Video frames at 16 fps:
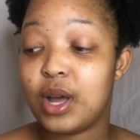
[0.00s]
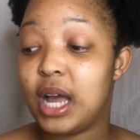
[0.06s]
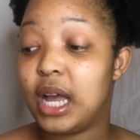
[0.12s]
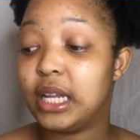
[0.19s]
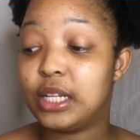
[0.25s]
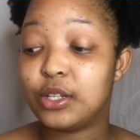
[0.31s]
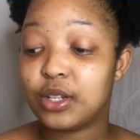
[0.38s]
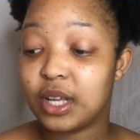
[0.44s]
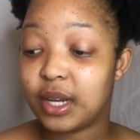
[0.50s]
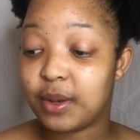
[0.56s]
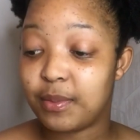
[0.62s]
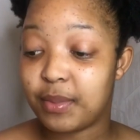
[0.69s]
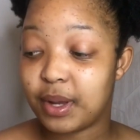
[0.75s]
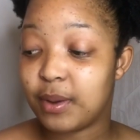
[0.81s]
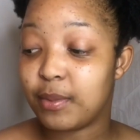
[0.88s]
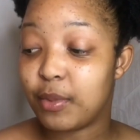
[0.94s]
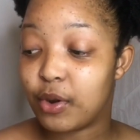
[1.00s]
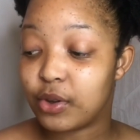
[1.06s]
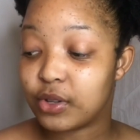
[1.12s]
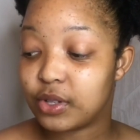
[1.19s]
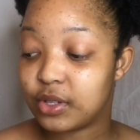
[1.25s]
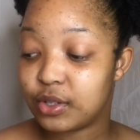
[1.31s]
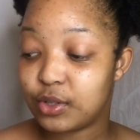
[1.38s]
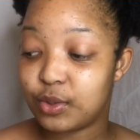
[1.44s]
I need to get a bigger
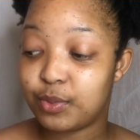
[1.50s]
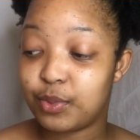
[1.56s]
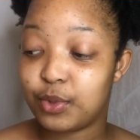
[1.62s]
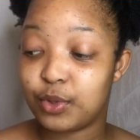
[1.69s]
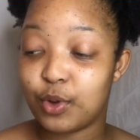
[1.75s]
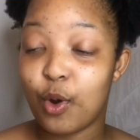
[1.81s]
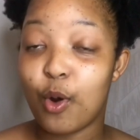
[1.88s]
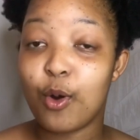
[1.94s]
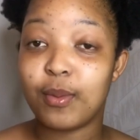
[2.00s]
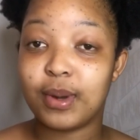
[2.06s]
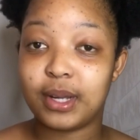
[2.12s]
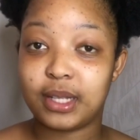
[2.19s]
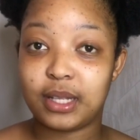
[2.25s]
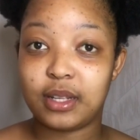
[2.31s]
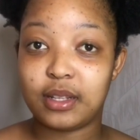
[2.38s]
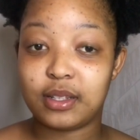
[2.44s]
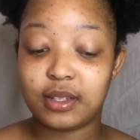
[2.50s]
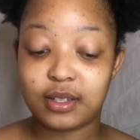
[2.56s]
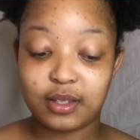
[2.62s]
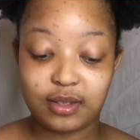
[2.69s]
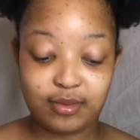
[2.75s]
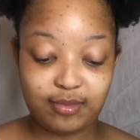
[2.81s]
box to put all my things.